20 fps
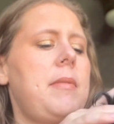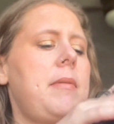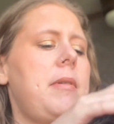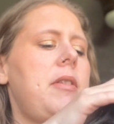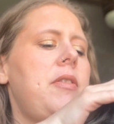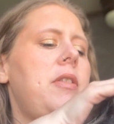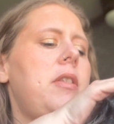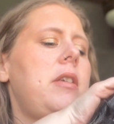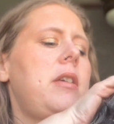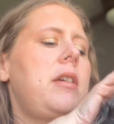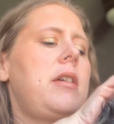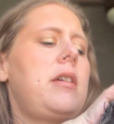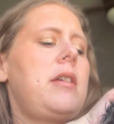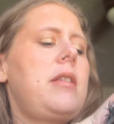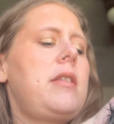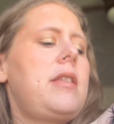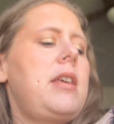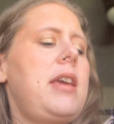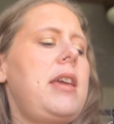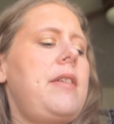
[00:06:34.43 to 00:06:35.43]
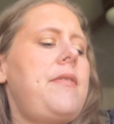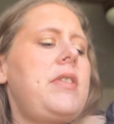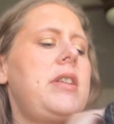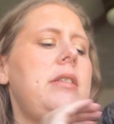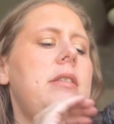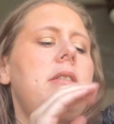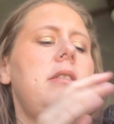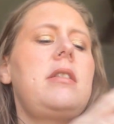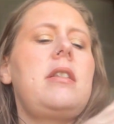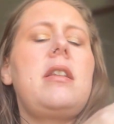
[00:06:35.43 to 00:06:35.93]
They
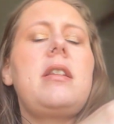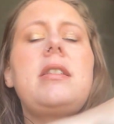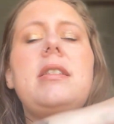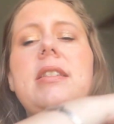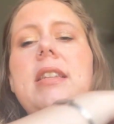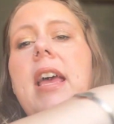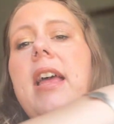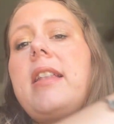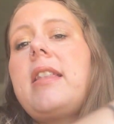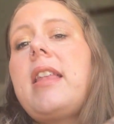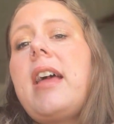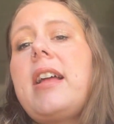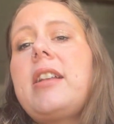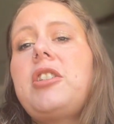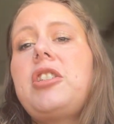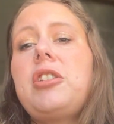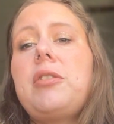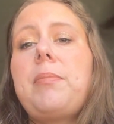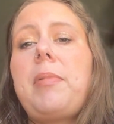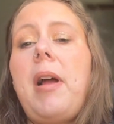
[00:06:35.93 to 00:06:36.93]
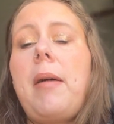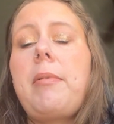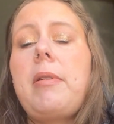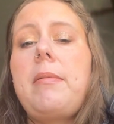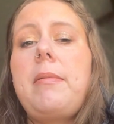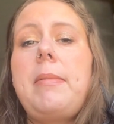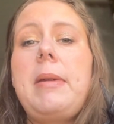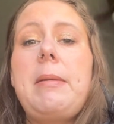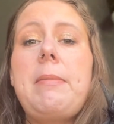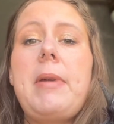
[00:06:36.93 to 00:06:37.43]
even said that she'll
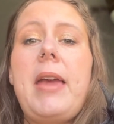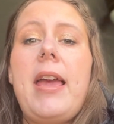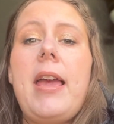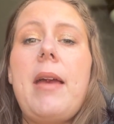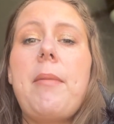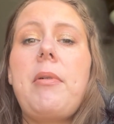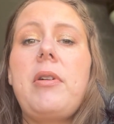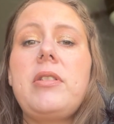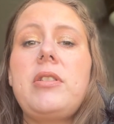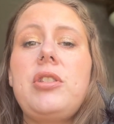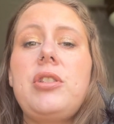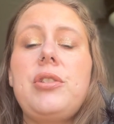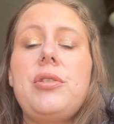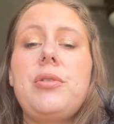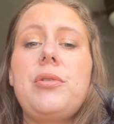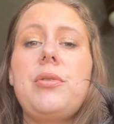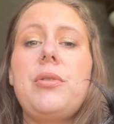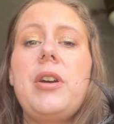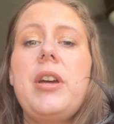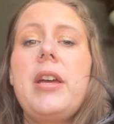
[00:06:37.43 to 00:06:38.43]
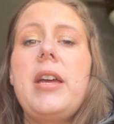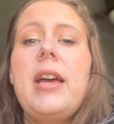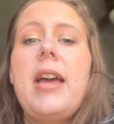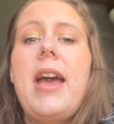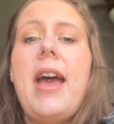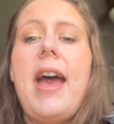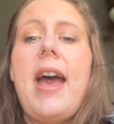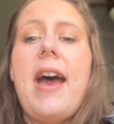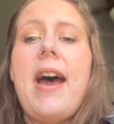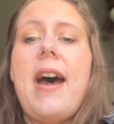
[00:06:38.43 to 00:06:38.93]
probably be able to
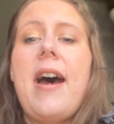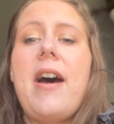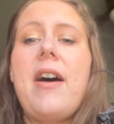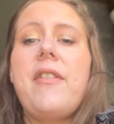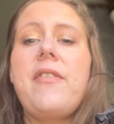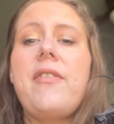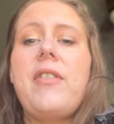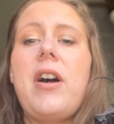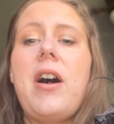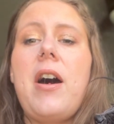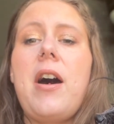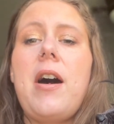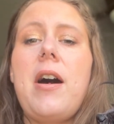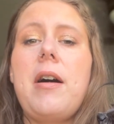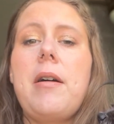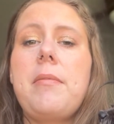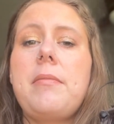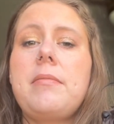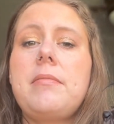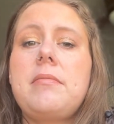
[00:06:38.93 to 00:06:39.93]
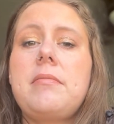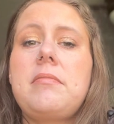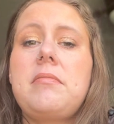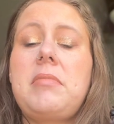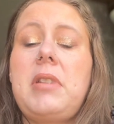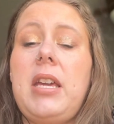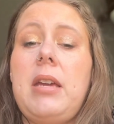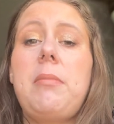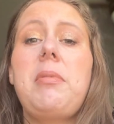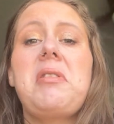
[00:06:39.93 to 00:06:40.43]
have
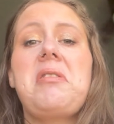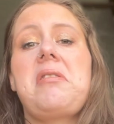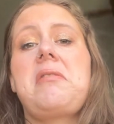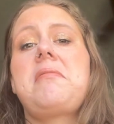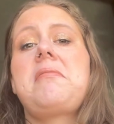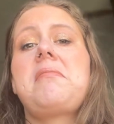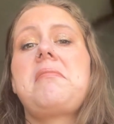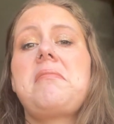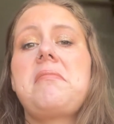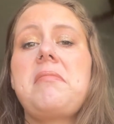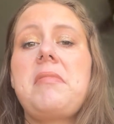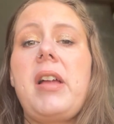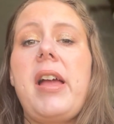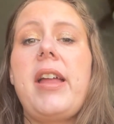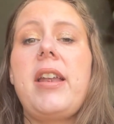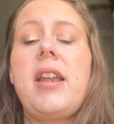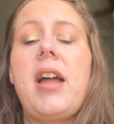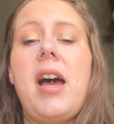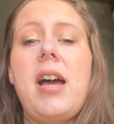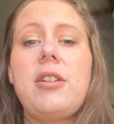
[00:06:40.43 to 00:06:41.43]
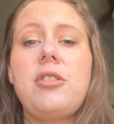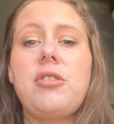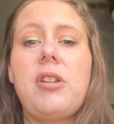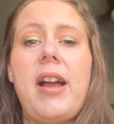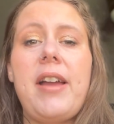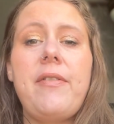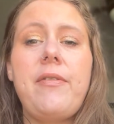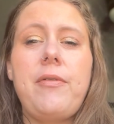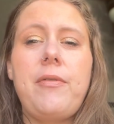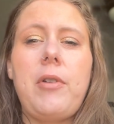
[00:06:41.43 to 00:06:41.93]
kibble and not
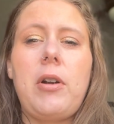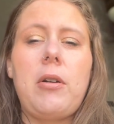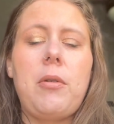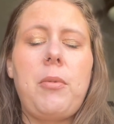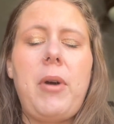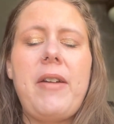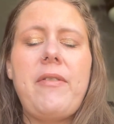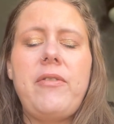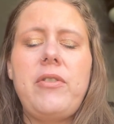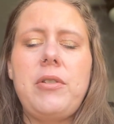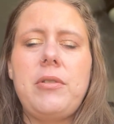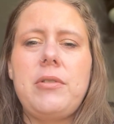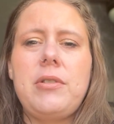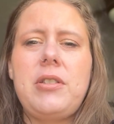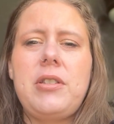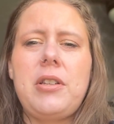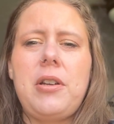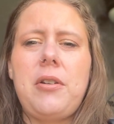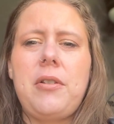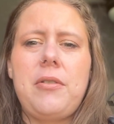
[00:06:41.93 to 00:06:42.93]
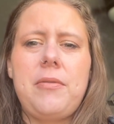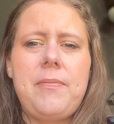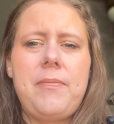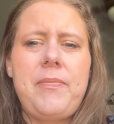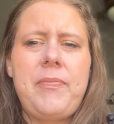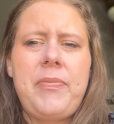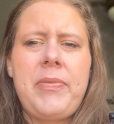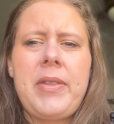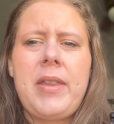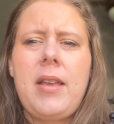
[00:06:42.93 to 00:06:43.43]
dry or wet food. So
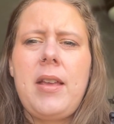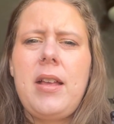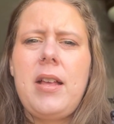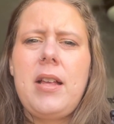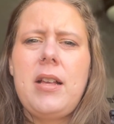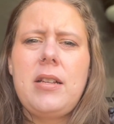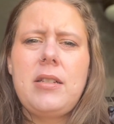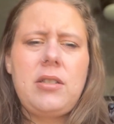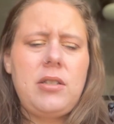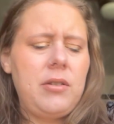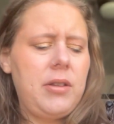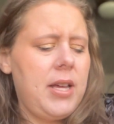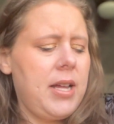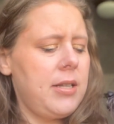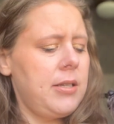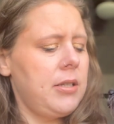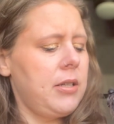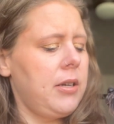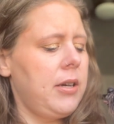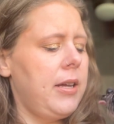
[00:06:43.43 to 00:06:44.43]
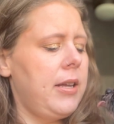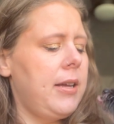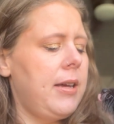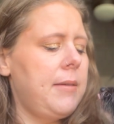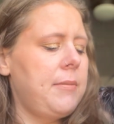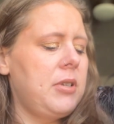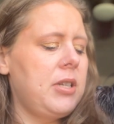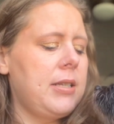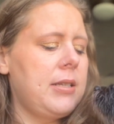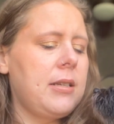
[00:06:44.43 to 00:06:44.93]
that's good.
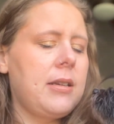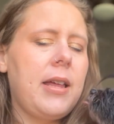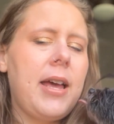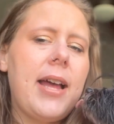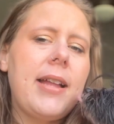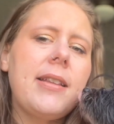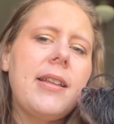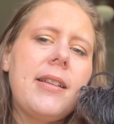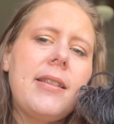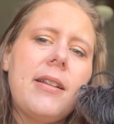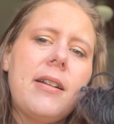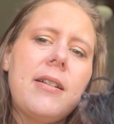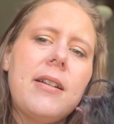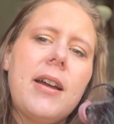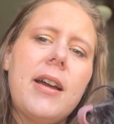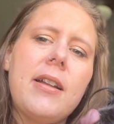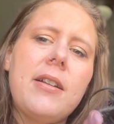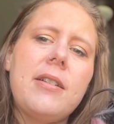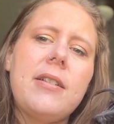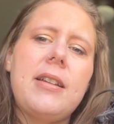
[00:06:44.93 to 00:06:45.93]
I'm just glad that they're not